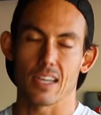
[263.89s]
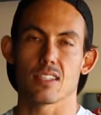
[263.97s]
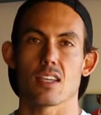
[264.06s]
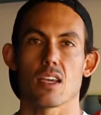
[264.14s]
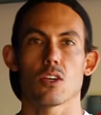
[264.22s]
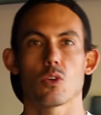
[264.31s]
that
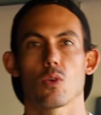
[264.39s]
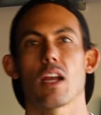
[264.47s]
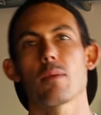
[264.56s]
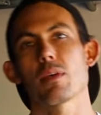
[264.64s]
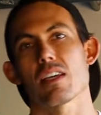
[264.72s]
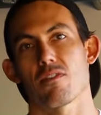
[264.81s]
is
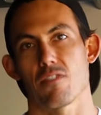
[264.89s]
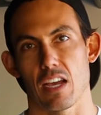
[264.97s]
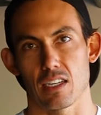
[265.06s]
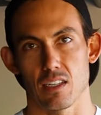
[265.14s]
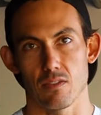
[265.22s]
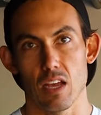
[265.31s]
incredibly
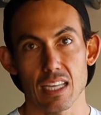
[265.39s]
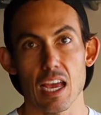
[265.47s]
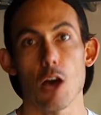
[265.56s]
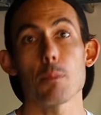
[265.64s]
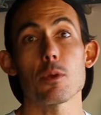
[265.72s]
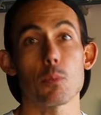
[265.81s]
effective to
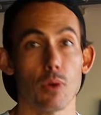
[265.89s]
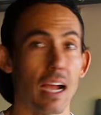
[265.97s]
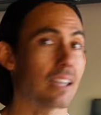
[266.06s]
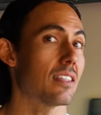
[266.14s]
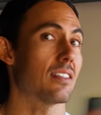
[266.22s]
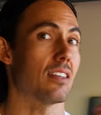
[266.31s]
help you
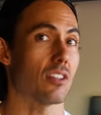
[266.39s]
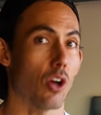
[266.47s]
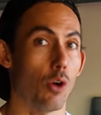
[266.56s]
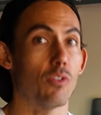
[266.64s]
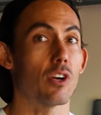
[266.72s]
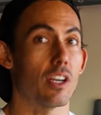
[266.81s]
practice this
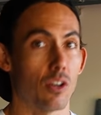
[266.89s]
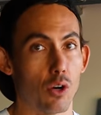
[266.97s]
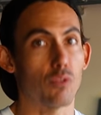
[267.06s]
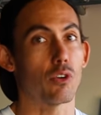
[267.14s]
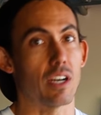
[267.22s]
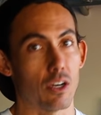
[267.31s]
over and
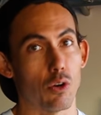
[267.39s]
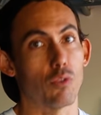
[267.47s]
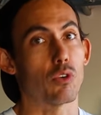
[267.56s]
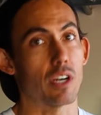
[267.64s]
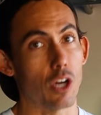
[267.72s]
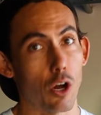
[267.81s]
over and
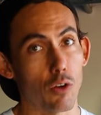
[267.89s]
over and